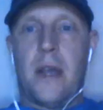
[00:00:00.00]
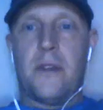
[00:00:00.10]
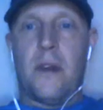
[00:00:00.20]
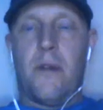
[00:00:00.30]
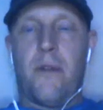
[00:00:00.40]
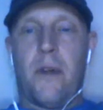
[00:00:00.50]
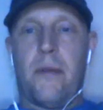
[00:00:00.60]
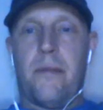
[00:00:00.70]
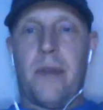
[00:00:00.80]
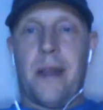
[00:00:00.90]
has
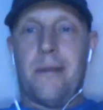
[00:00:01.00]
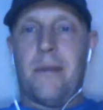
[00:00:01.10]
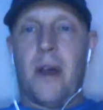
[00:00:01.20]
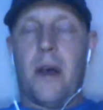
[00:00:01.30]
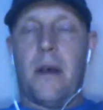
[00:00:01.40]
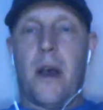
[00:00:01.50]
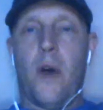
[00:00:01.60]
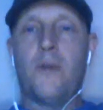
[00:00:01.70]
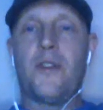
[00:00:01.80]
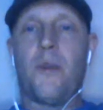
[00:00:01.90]

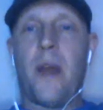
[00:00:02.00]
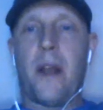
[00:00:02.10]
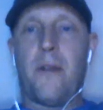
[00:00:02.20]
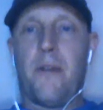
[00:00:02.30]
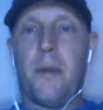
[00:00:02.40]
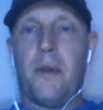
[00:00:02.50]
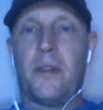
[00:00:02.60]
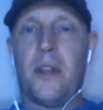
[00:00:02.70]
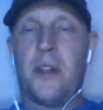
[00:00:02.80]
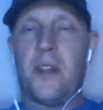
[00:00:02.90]
owns the record for
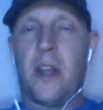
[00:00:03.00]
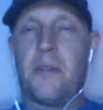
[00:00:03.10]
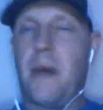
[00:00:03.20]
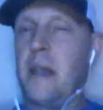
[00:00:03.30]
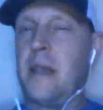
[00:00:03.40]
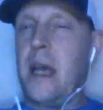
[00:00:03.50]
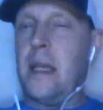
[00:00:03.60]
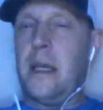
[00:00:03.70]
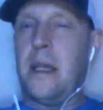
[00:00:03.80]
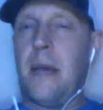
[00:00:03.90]
most touchdowns by a
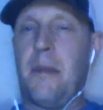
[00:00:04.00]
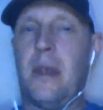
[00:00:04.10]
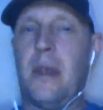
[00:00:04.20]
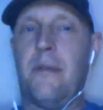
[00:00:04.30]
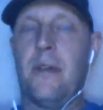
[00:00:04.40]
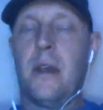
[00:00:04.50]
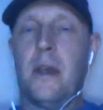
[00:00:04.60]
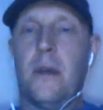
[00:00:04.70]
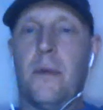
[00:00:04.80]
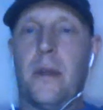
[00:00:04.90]
tight end, I believe,
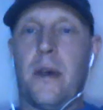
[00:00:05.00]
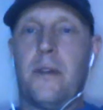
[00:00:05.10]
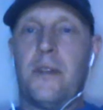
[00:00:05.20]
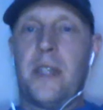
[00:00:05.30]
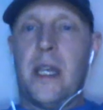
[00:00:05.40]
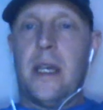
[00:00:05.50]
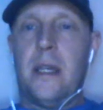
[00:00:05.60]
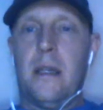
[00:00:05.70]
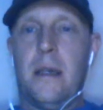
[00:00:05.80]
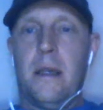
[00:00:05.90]
with
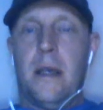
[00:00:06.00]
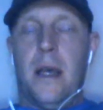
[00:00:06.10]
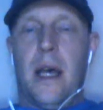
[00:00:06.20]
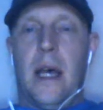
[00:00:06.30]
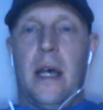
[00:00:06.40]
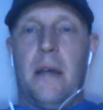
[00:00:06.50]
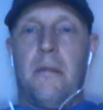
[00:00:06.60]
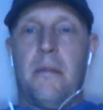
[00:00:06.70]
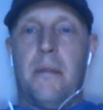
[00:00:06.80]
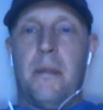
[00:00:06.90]
110.
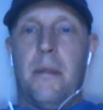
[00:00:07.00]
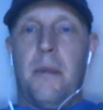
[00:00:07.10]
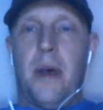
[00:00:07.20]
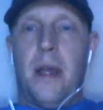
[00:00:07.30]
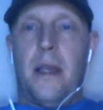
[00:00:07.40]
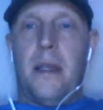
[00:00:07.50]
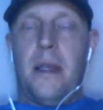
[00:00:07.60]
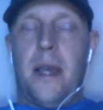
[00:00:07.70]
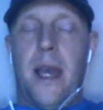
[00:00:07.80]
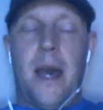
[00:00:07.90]
But
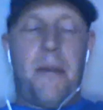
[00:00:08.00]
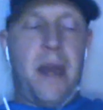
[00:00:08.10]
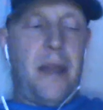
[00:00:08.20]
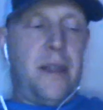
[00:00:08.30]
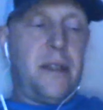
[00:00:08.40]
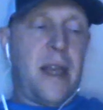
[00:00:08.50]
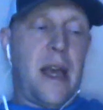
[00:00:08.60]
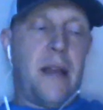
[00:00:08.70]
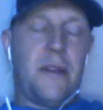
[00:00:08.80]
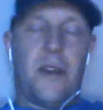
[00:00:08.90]
yeah, man, these
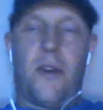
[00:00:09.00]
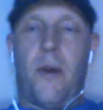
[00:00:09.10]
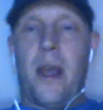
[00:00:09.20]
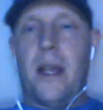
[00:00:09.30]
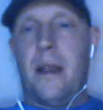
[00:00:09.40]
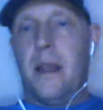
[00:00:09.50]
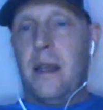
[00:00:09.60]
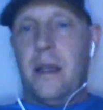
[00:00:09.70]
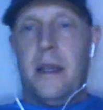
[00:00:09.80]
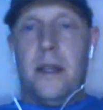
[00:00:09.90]
guys,
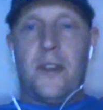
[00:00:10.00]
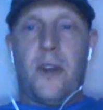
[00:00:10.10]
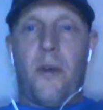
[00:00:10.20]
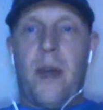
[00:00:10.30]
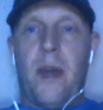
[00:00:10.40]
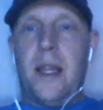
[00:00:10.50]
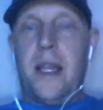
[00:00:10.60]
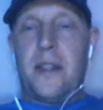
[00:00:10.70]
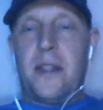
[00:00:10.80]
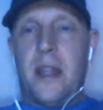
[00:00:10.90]
it's a great
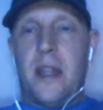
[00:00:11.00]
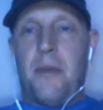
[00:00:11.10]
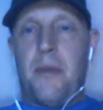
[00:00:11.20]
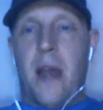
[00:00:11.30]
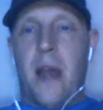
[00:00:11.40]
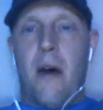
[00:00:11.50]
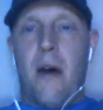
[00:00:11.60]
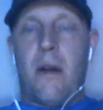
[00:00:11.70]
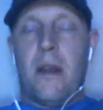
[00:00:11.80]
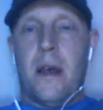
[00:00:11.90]
list that they put
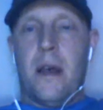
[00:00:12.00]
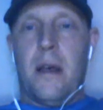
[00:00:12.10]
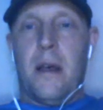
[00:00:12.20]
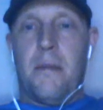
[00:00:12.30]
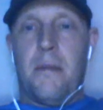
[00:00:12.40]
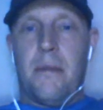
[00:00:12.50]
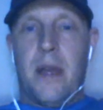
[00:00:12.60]
out. And